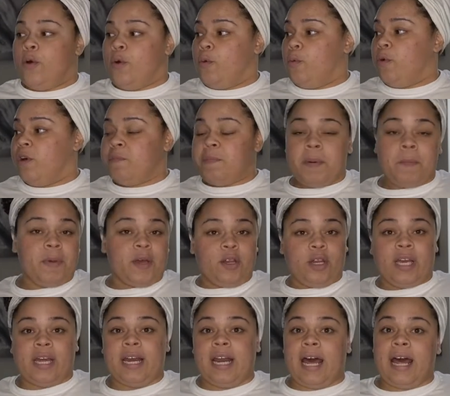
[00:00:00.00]
we've been
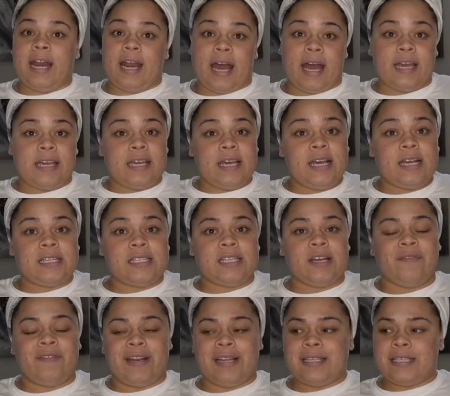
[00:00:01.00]
building a lot of Ikea
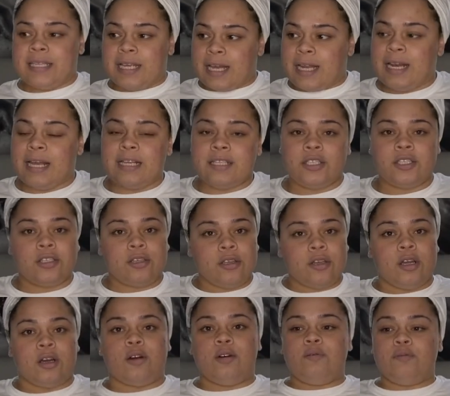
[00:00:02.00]
stuff and I said, let's, you
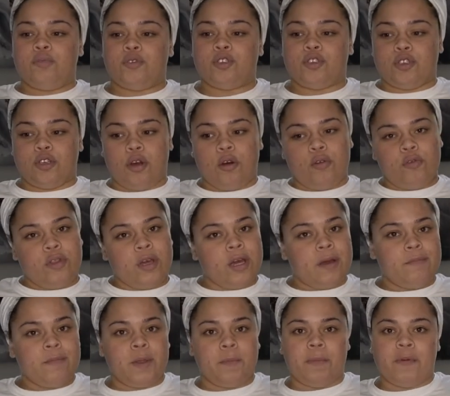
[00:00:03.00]
know, show
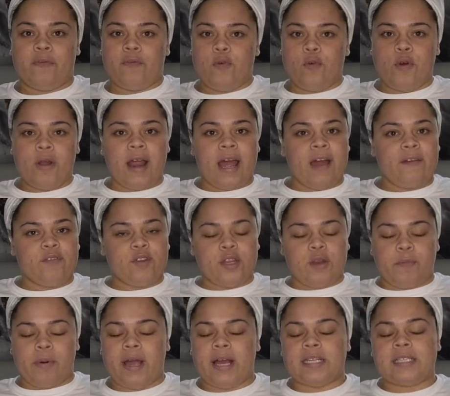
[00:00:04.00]
them the before, after the
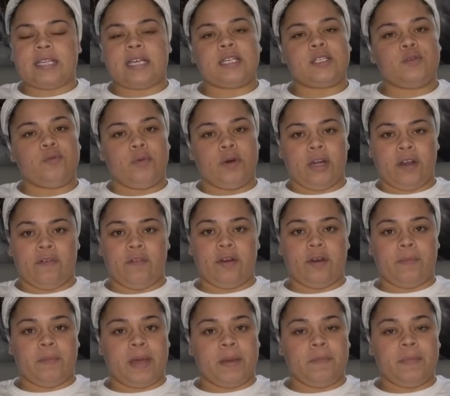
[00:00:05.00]
process, whatever
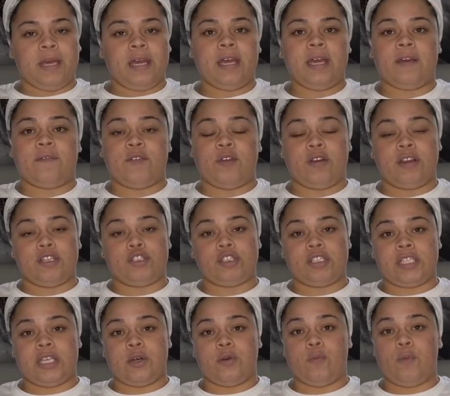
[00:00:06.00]
it might be. If you're
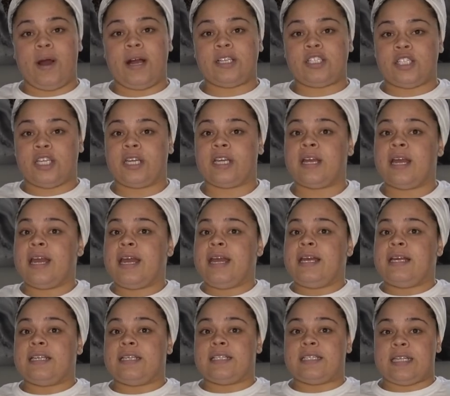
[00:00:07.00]
interested in watching,
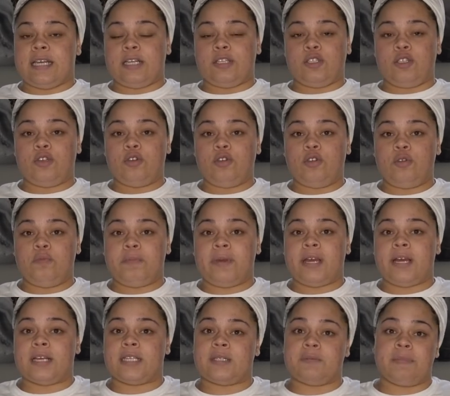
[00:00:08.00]
stay tuned
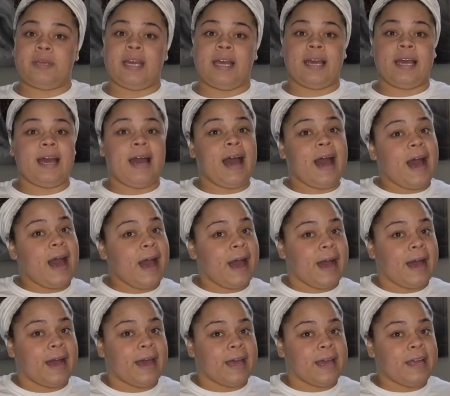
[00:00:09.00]
because me and
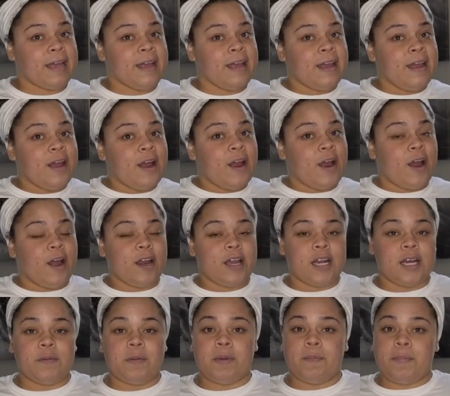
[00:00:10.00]
Ki are
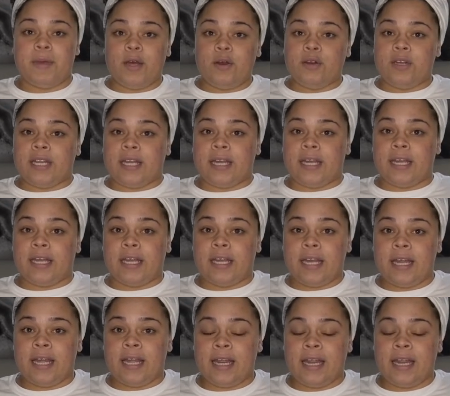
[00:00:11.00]
going to be building.